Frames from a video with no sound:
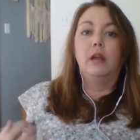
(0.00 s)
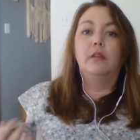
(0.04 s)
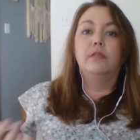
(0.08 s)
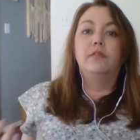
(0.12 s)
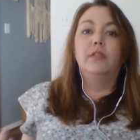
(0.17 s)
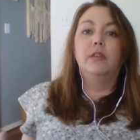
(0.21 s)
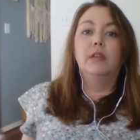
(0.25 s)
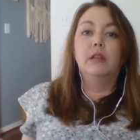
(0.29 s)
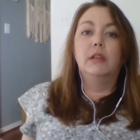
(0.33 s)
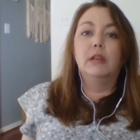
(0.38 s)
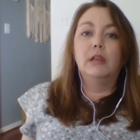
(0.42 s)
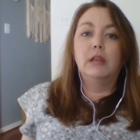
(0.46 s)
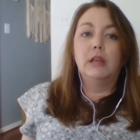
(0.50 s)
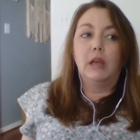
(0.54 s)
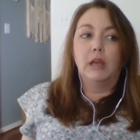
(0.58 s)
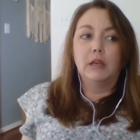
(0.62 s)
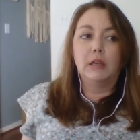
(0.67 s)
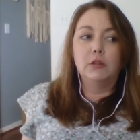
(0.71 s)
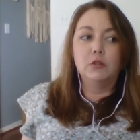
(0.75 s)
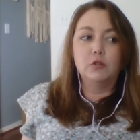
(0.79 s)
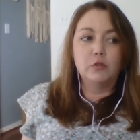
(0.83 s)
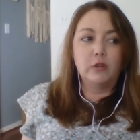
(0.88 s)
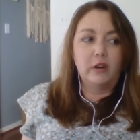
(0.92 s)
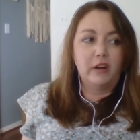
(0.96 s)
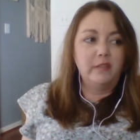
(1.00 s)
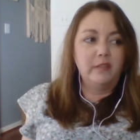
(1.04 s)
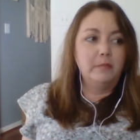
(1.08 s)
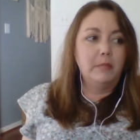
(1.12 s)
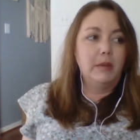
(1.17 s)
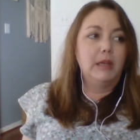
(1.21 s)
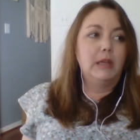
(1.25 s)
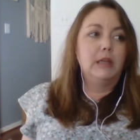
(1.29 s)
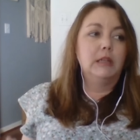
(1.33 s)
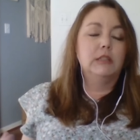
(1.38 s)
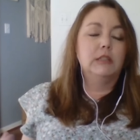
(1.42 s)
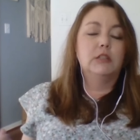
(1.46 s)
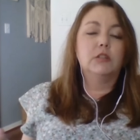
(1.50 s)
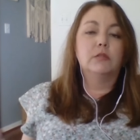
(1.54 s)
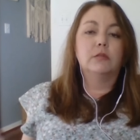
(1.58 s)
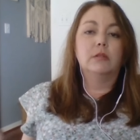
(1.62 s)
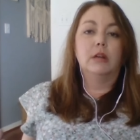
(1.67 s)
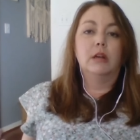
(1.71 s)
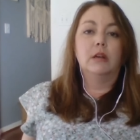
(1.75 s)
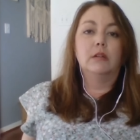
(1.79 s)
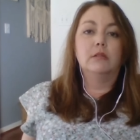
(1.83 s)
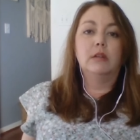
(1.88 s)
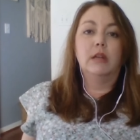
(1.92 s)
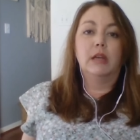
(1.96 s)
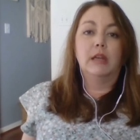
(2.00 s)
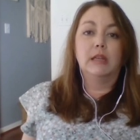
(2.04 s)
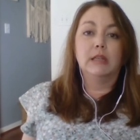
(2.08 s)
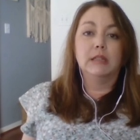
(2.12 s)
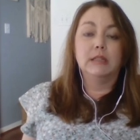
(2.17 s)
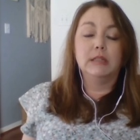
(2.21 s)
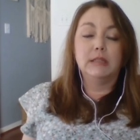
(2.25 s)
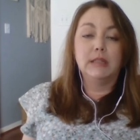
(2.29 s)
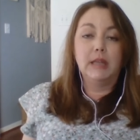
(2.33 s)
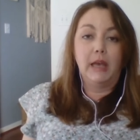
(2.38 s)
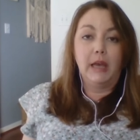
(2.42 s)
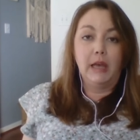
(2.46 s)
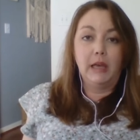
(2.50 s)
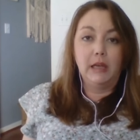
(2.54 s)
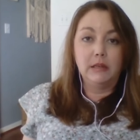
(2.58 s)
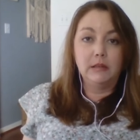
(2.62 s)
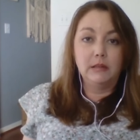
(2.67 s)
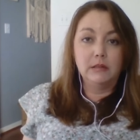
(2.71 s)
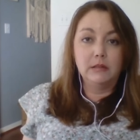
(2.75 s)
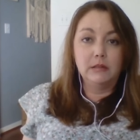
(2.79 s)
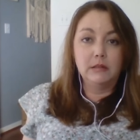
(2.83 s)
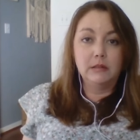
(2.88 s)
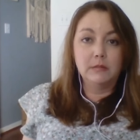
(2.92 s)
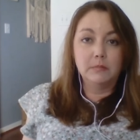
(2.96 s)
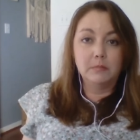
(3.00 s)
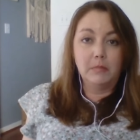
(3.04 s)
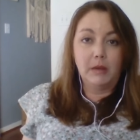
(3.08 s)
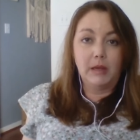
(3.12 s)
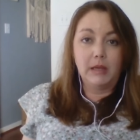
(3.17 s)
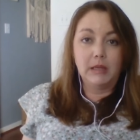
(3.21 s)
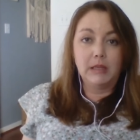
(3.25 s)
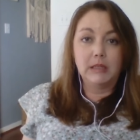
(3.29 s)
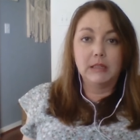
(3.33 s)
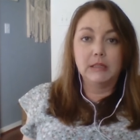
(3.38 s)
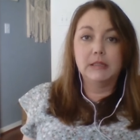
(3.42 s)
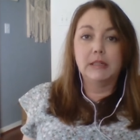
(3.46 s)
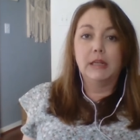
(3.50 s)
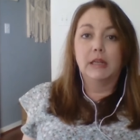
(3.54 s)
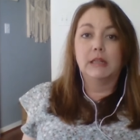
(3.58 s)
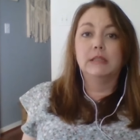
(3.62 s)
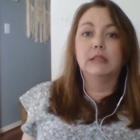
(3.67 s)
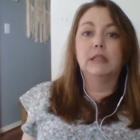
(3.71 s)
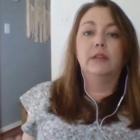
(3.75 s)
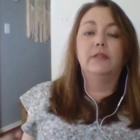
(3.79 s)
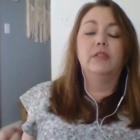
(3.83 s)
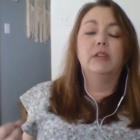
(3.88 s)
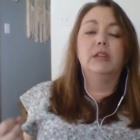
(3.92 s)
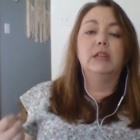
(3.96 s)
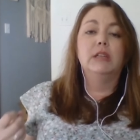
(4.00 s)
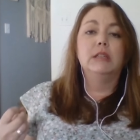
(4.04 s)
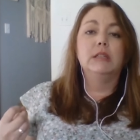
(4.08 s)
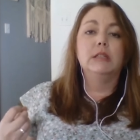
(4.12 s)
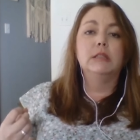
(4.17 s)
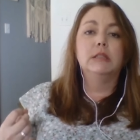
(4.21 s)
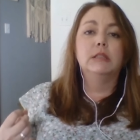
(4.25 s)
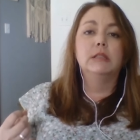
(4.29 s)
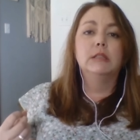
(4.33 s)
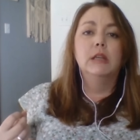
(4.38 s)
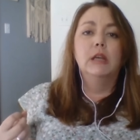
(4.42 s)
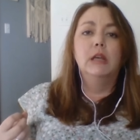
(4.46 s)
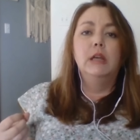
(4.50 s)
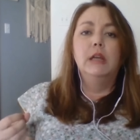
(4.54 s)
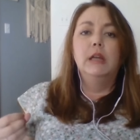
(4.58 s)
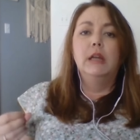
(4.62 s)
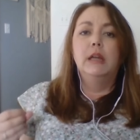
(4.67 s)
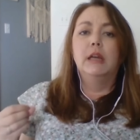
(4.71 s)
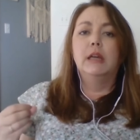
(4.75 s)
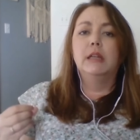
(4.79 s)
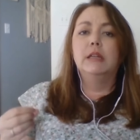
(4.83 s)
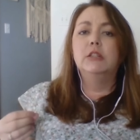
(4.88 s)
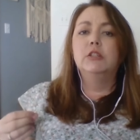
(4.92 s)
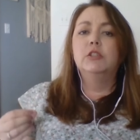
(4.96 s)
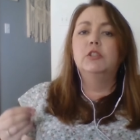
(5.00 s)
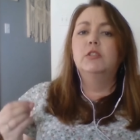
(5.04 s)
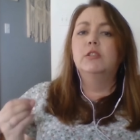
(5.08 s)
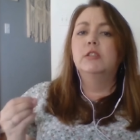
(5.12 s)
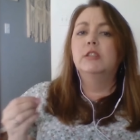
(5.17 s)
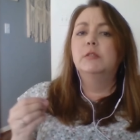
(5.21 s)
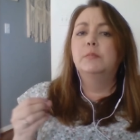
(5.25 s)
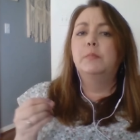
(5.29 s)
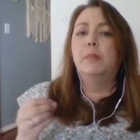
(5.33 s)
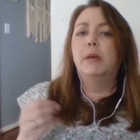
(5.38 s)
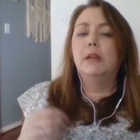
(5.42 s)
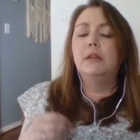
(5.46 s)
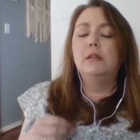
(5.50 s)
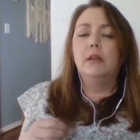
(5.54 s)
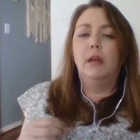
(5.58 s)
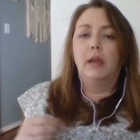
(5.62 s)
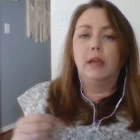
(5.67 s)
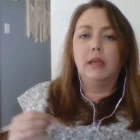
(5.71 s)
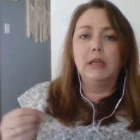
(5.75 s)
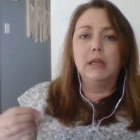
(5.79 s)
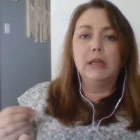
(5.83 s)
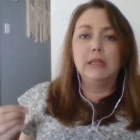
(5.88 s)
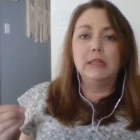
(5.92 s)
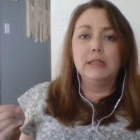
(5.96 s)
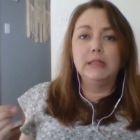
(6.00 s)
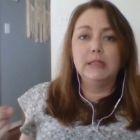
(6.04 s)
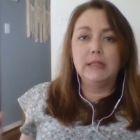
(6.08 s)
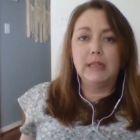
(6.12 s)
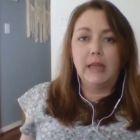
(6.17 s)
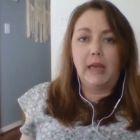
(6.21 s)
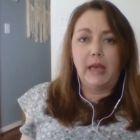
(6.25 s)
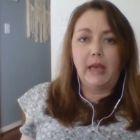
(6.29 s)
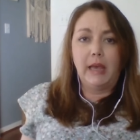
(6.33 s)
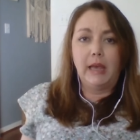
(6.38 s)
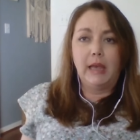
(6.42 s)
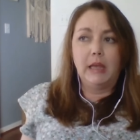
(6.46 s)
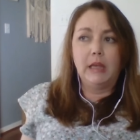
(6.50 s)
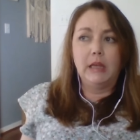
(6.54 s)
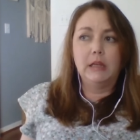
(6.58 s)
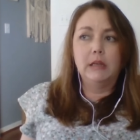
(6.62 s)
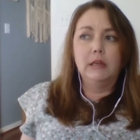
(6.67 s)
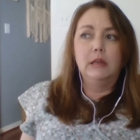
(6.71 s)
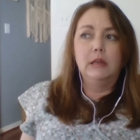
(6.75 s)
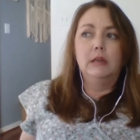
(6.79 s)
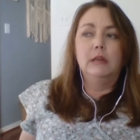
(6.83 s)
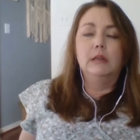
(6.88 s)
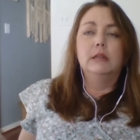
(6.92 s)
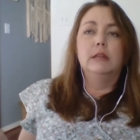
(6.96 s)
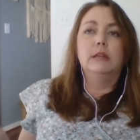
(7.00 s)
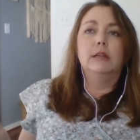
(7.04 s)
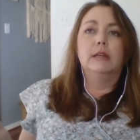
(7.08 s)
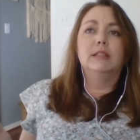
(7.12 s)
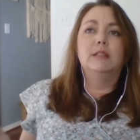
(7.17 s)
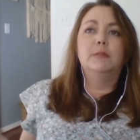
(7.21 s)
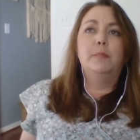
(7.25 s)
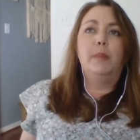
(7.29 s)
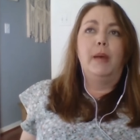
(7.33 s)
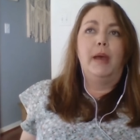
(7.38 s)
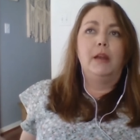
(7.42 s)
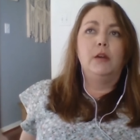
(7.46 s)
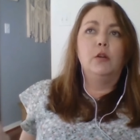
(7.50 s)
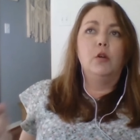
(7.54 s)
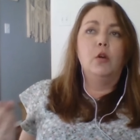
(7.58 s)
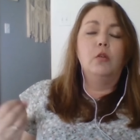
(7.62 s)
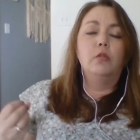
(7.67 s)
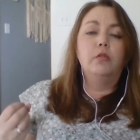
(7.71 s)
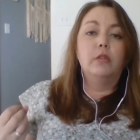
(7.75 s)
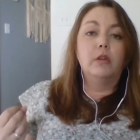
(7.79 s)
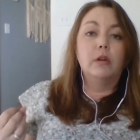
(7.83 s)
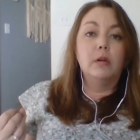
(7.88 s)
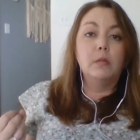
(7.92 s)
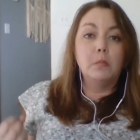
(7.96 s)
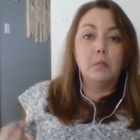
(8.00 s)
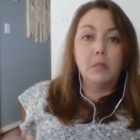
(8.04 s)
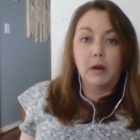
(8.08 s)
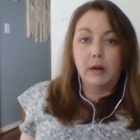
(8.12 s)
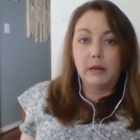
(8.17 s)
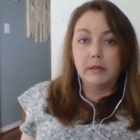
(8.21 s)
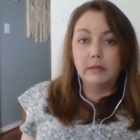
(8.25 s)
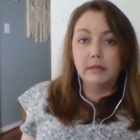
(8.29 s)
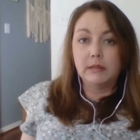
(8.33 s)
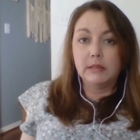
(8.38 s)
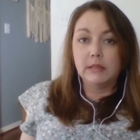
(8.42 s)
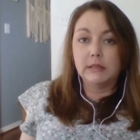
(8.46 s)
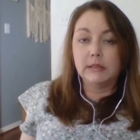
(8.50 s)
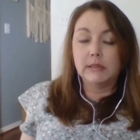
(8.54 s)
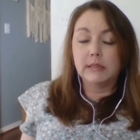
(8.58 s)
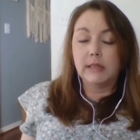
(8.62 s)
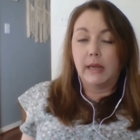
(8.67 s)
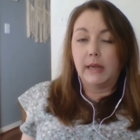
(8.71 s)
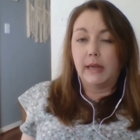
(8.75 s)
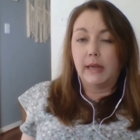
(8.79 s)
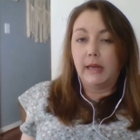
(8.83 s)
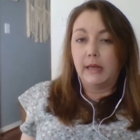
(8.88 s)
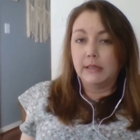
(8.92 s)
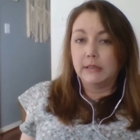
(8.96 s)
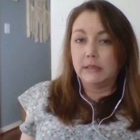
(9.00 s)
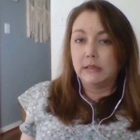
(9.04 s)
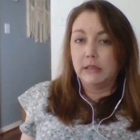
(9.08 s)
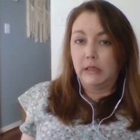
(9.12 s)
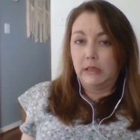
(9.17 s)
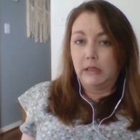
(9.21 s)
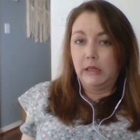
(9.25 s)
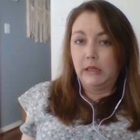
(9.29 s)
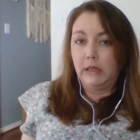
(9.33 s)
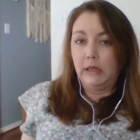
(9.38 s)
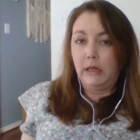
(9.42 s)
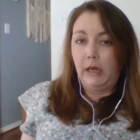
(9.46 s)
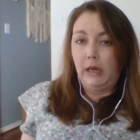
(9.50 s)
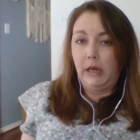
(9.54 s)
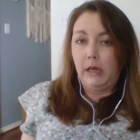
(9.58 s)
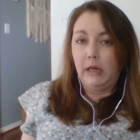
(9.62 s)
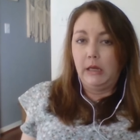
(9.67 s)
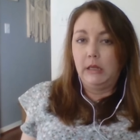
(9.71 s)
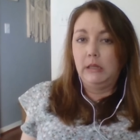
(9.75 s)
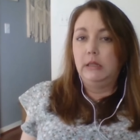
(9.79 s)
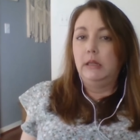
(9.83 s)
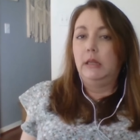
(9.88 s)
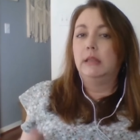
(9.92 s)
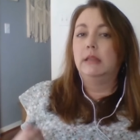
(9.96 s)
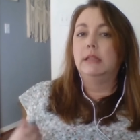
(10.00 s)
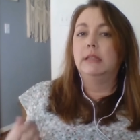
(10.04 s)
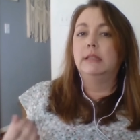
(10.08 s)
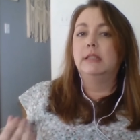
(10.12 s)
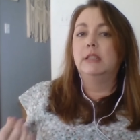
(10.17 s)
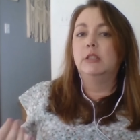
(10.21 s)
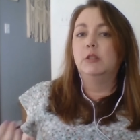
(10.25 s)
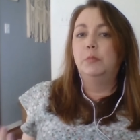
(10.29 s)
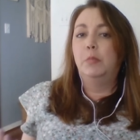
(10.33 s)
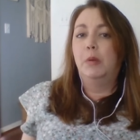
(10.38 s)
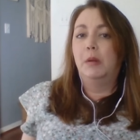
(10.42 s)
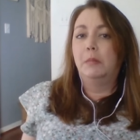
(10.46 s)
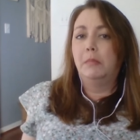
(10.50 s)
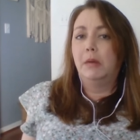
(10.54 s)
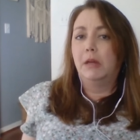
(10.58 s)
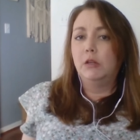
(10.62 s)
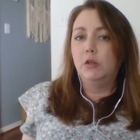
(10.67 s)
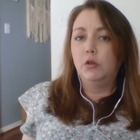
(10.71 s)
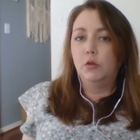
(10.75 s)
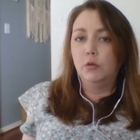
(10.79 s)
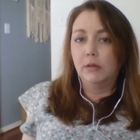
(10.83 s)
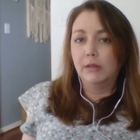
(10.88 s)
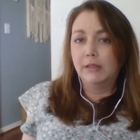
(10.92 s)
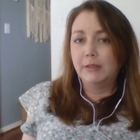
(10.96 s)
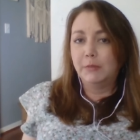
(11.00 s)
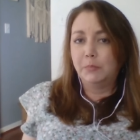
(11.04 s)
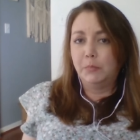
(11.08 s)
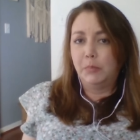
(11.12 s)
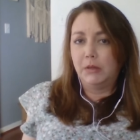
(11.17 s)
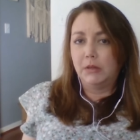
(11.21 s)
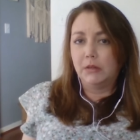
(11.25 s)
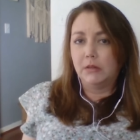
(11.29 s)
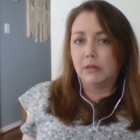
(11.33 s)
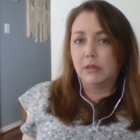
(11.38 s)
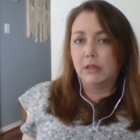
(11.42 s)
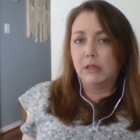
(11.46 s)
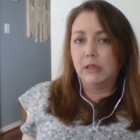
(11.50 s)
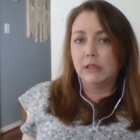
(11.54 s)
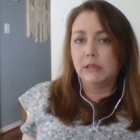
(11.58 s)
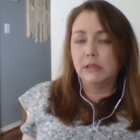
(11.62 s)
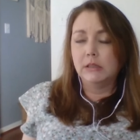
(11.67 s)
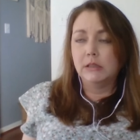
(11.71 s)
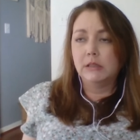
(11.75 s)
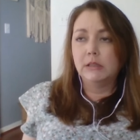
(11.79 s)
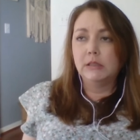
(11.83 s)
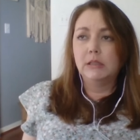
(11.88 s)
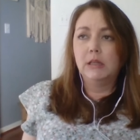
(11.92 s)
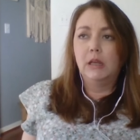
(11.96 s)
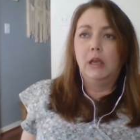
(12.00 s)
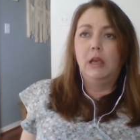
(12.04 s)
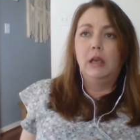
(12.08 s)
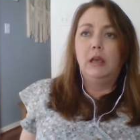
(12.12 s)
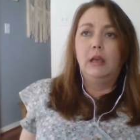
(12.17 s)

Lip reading: I feel like I can drive my kids around. I can tend my kids' activities. It has just been night and day. It's been over a month since I got sick again, and this has been my new experience.